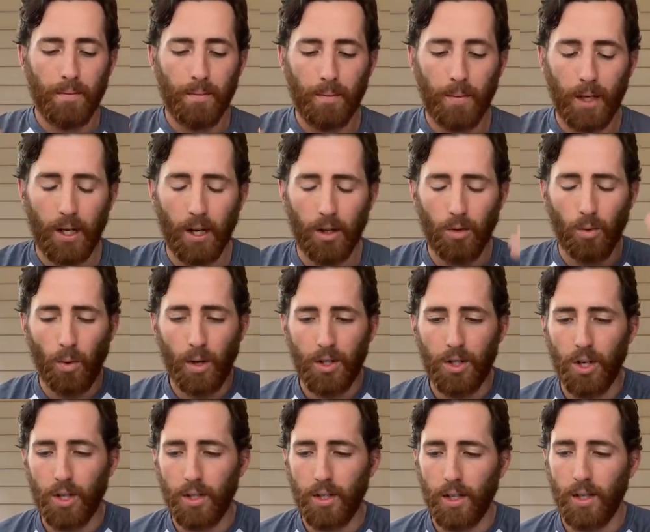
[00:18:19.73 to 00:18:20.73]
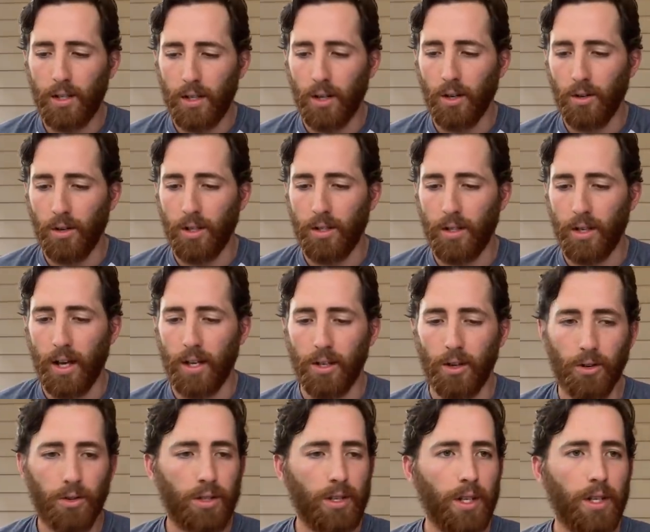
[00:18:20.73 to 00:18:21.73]
Because which is easier to say?
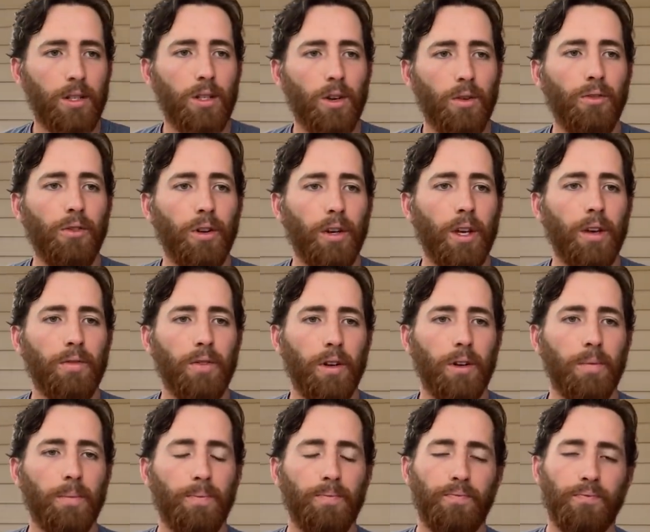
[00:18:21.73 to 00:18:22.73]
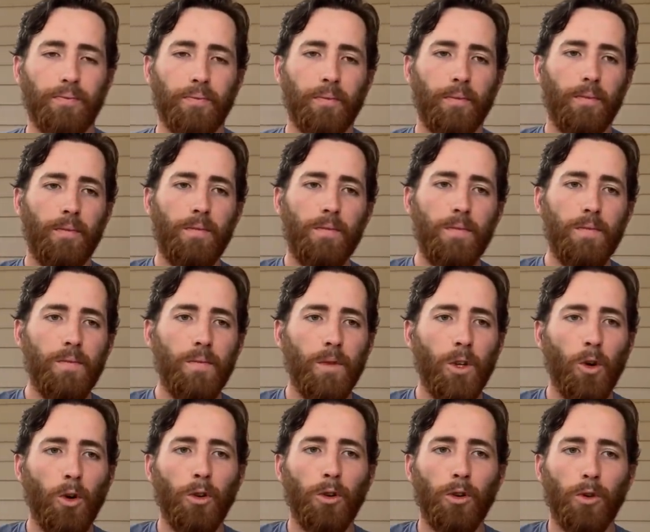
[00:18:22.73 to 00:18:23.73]
Your sins are forgiven,
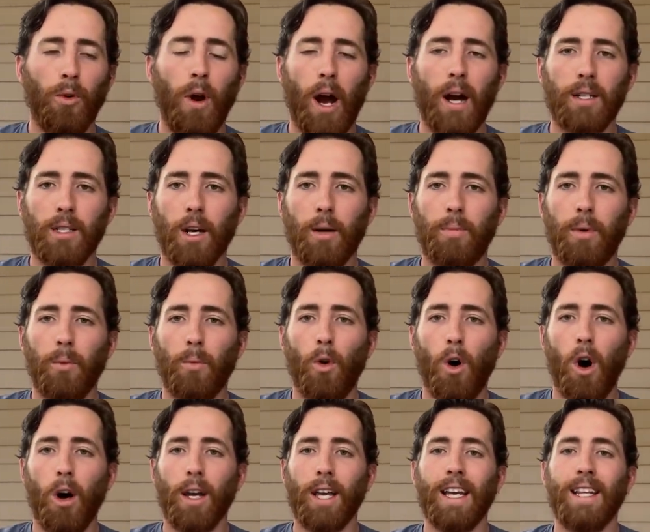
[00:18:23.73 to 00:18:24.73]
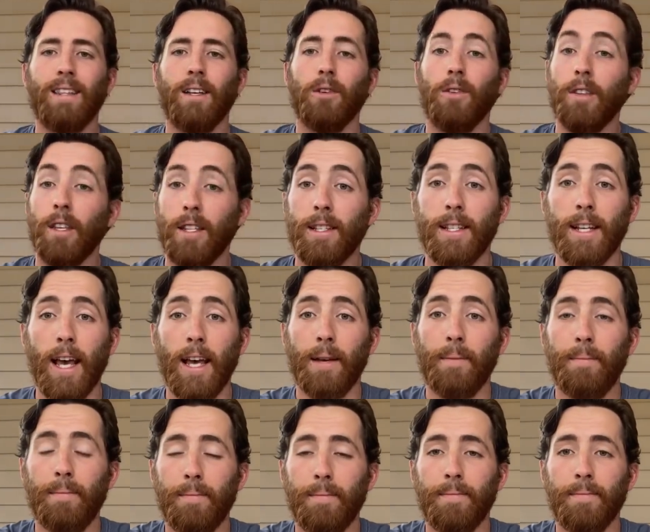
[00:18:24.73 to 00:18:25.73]
or to rise up and walk, and they're the same.
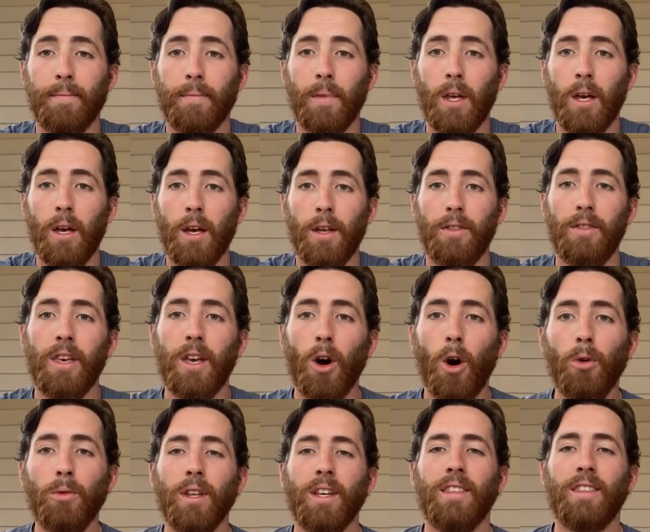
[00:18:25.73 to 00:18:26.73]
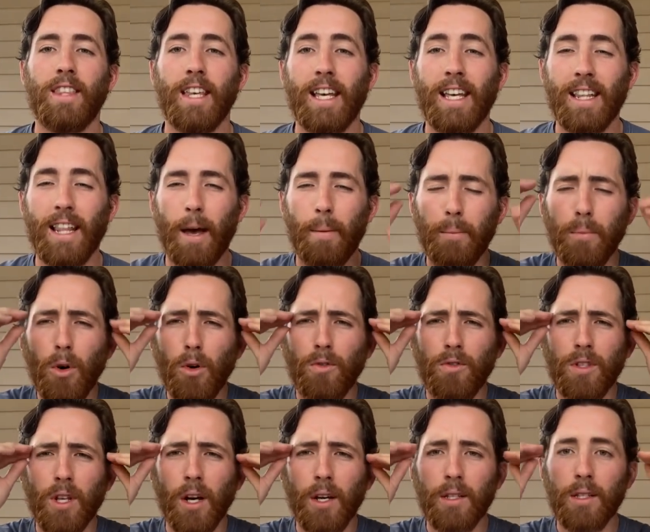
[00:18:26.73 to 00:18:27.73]
The only thing that
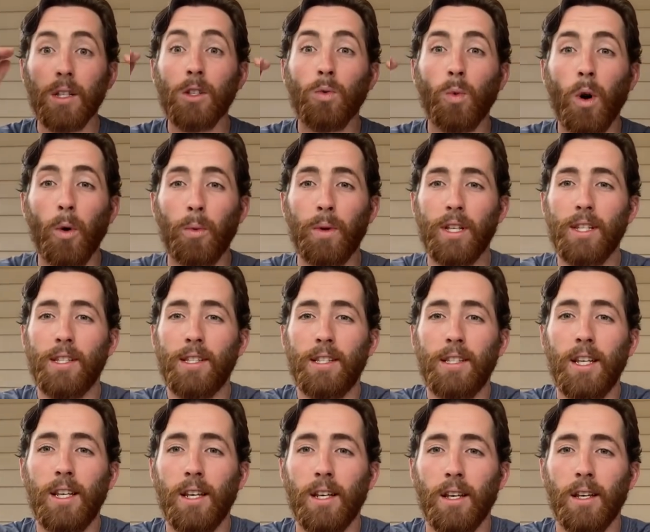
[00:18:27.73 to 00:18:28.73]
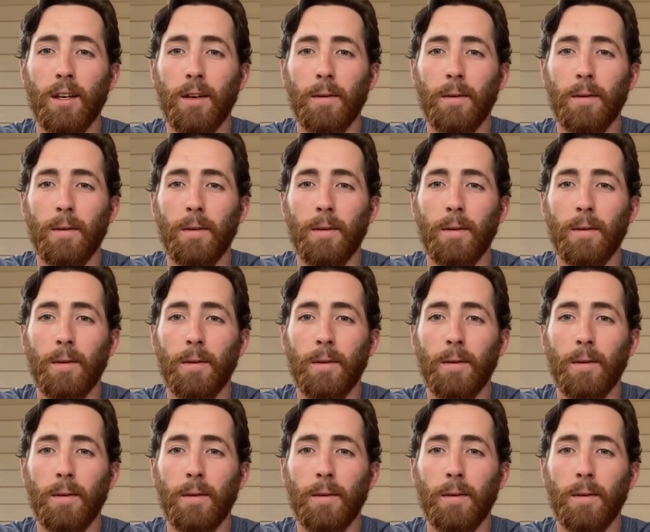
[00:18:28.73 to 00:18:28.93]
moves us is what we see.